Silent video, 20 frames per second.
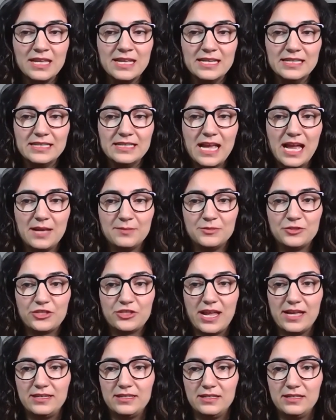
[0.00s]
in
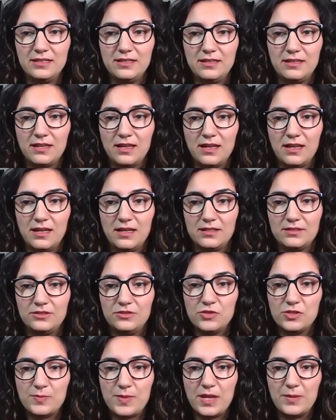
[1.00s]
Hamshari
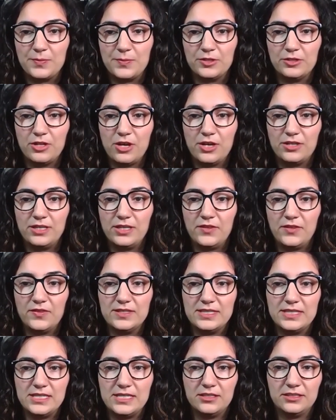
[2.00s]
newspaper lauding the
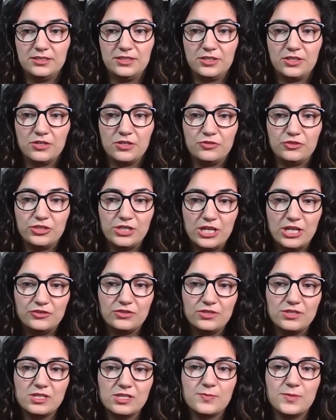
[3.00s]
deal and
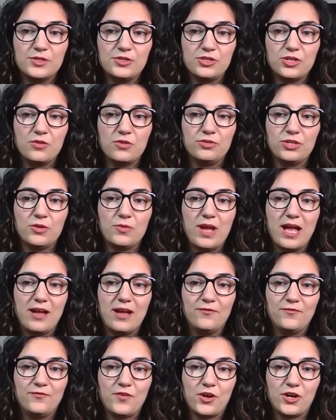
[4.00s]
negotiations, but don't know
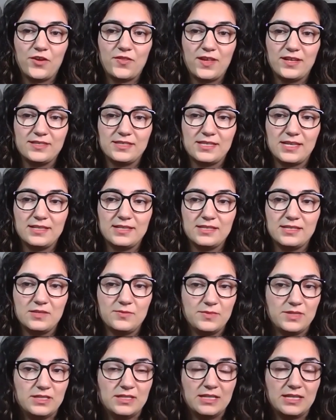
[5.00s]
how far that
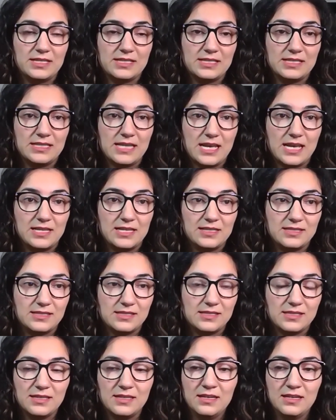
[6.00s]
sentiment
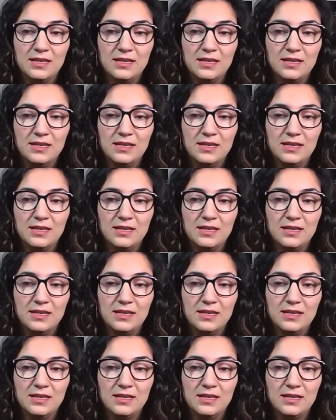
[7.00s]
extends.